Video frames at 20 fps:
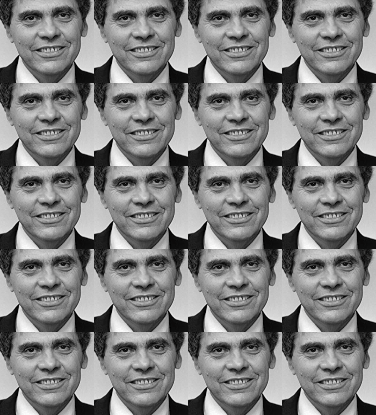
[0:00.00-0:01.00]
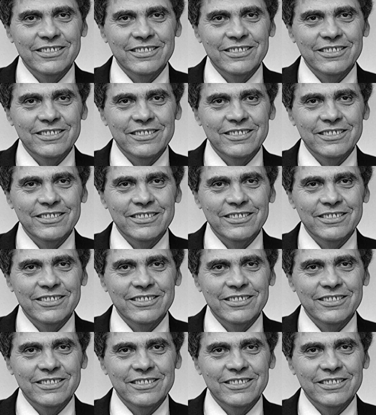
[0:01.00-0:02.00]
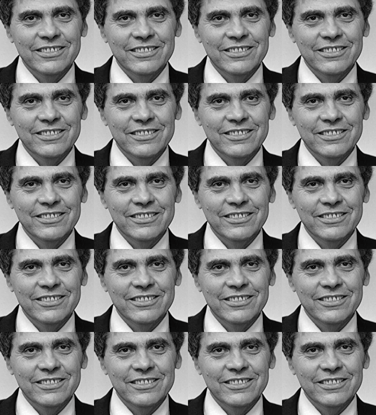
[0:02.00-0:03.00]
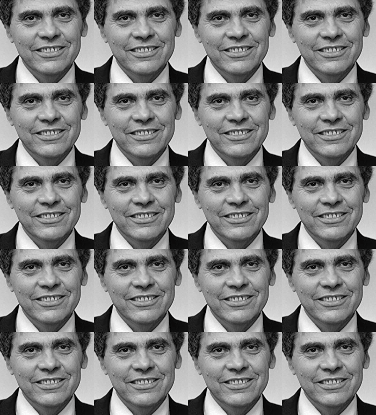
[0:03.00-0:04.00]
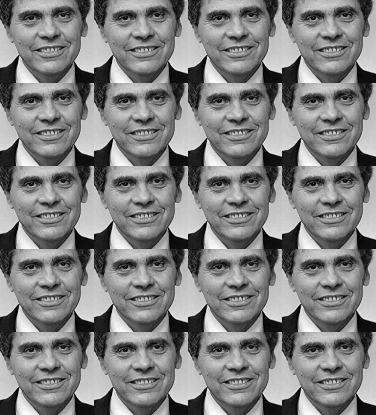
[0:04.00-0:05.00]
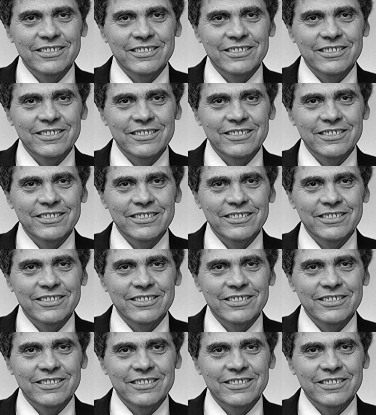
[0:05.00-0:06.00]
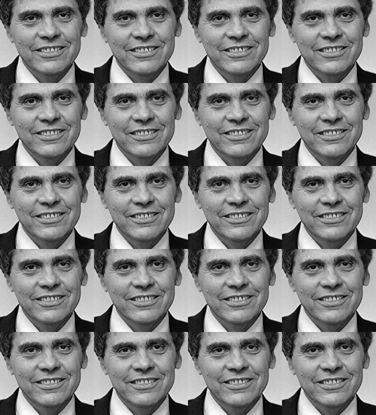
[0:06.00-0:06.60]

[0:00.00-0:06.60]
[no speech]